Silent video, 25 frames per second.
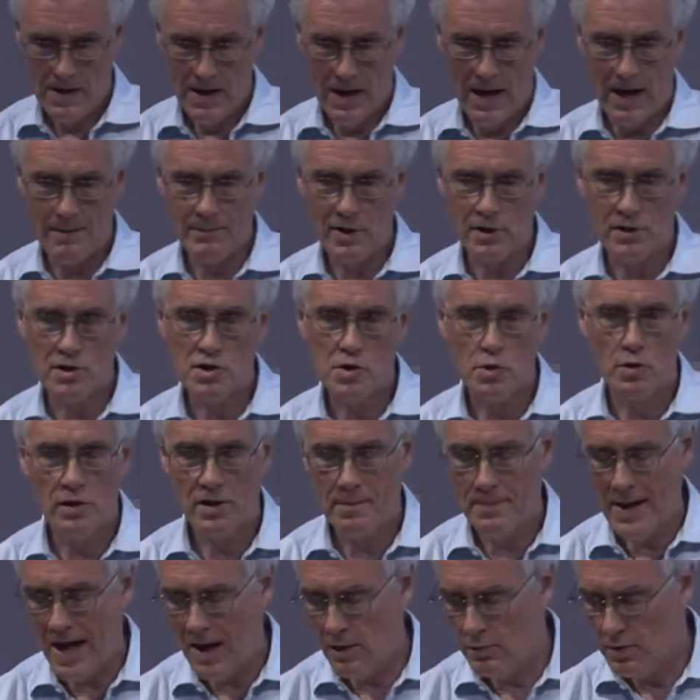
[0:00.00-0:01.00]
I'm going to talk
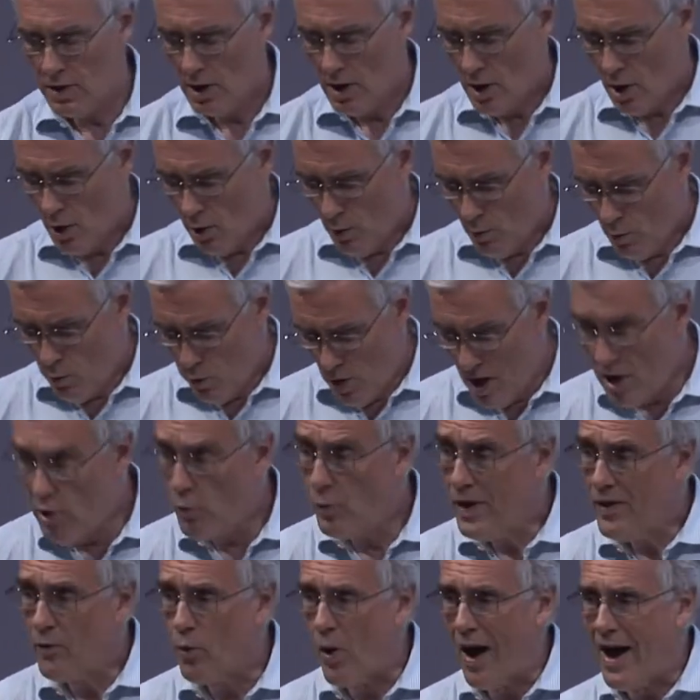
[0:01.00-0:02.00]
about, were
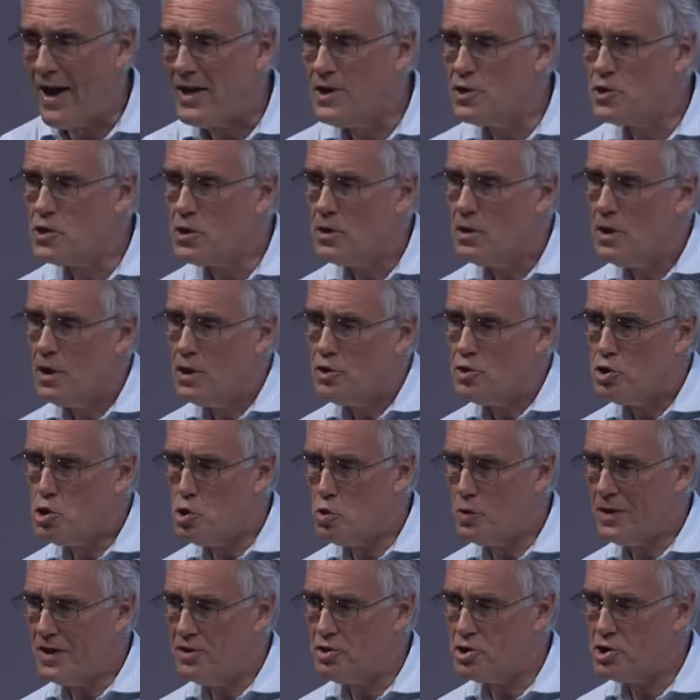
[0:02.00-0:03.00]
we right to
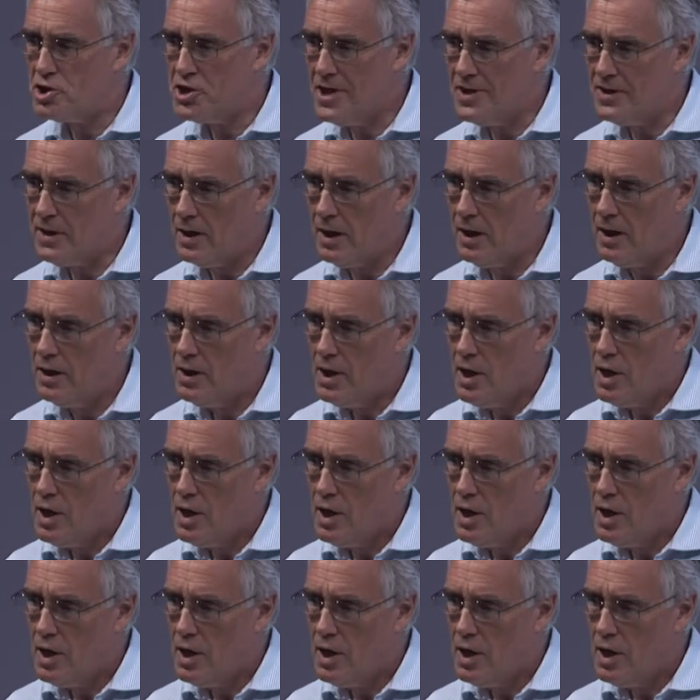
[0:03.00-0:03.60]
consider